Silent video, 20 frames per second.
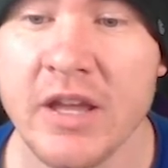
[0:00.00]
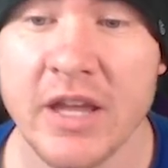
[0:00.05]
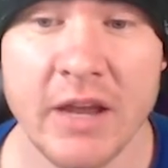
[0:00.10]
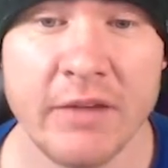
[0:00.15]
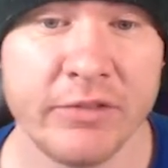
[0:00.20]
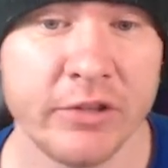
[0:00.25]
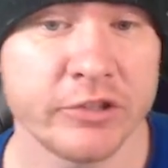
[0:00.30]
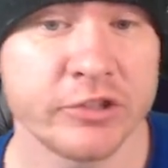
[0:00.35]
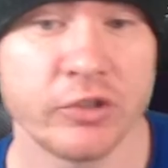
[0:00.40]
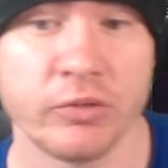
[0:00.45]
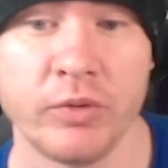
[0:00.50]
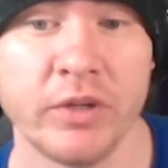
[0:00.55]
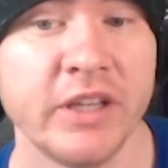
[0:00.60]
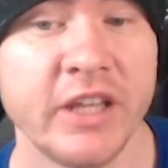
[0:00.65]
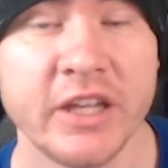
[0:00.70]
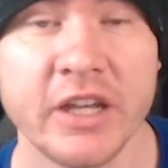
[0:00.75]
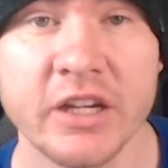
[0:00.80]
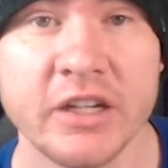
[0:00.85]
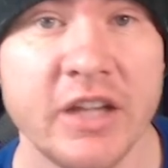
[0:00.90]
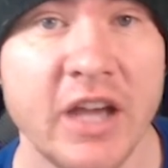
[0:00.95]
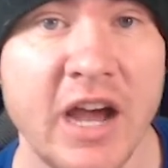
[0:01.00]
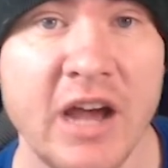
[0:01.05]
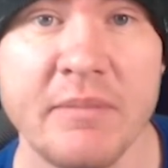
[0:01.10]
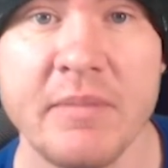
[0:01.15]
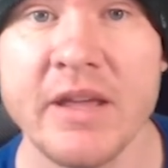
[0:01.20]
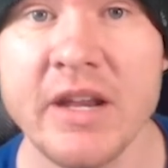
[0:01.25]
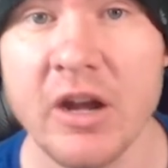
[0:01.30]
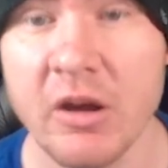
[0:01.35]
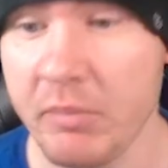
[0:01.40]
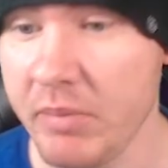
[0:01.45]
If there's a really good
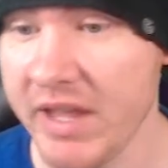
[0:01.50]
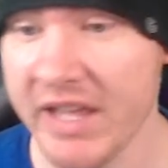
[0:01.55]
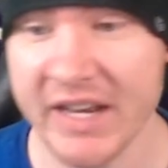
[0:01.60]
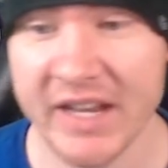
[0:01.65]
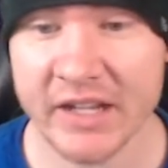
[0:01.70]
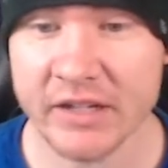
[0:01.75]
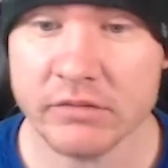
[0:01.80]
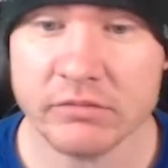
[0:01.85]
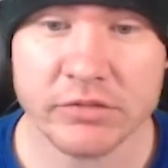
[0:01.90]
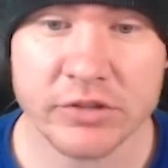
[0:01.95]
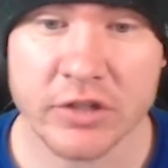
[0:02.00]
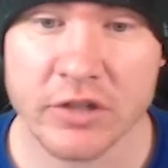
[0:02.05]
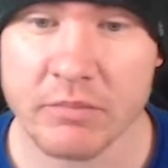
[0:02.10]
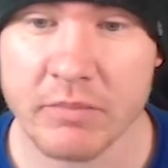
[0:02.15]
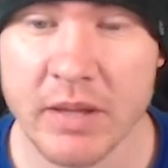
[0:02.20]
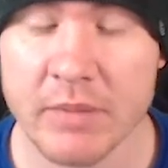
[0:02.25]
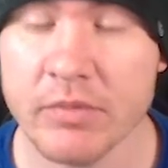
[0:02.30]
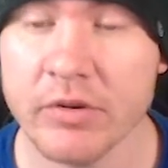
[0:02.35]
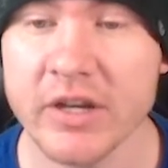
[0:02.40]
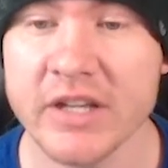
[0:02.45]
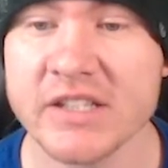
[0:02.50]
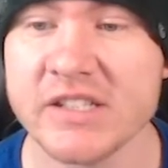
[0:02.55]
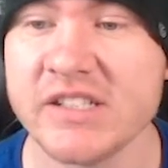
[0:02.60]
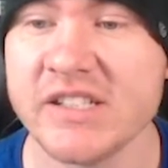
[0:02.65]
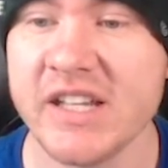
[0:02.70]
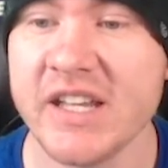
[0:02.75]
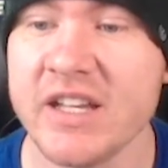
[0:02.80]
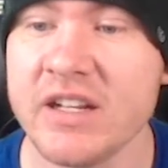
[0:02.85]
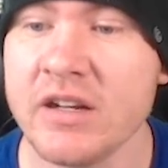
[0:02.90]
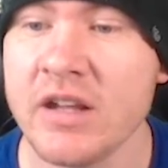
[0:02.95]
comment, I'll pin it so that people can
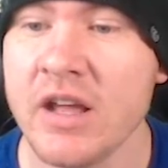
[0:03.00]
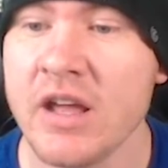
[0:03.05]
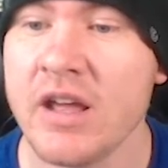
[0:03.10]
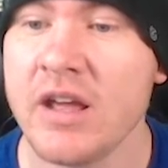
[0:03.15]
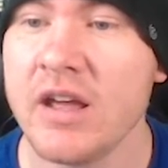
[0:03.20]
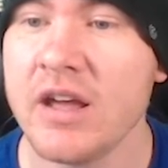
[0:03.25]
see it.